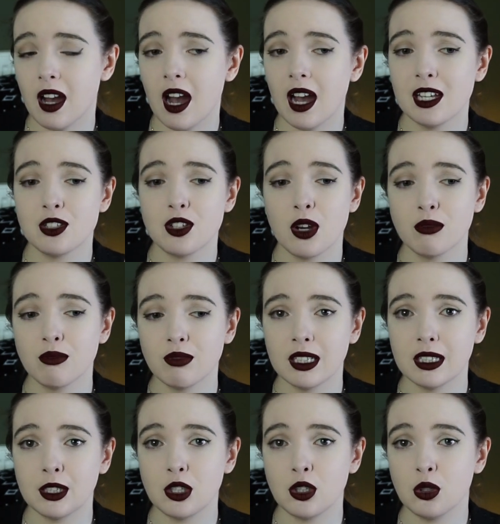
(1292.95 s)
I don't
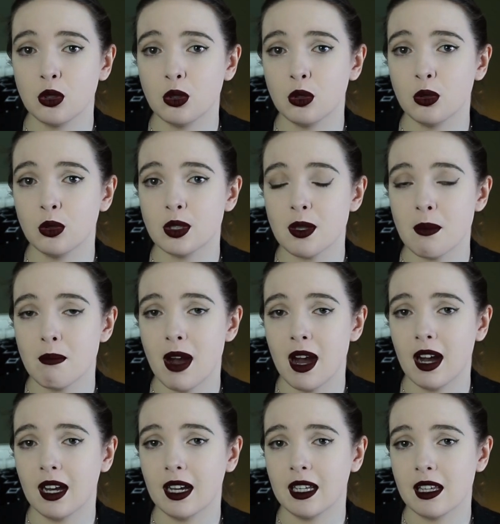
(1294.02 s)
really use
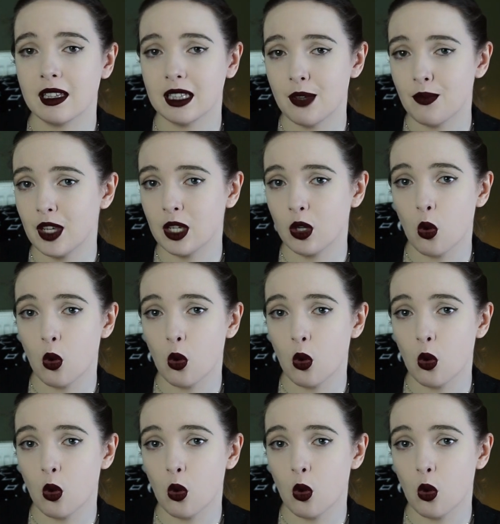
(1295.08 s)
my living